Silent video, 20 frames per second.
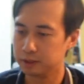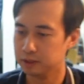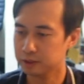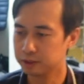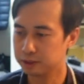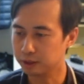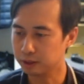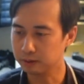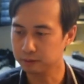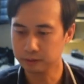
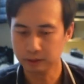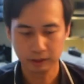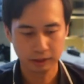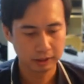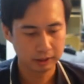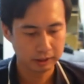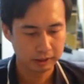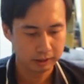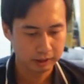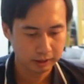So
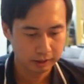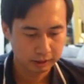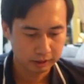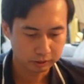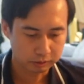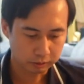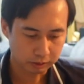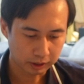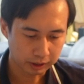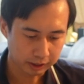
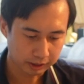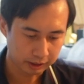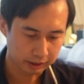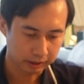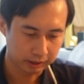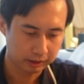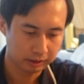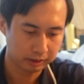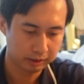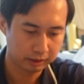that's why
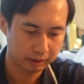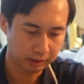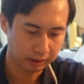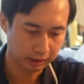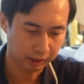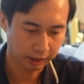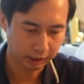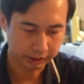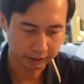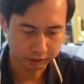
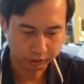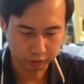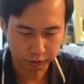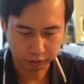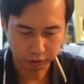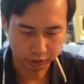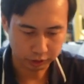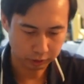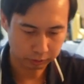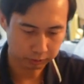I
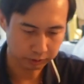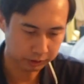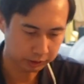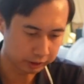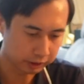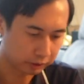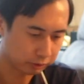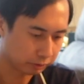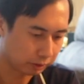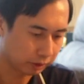usually go with
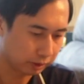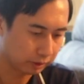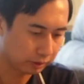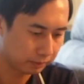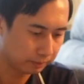this one.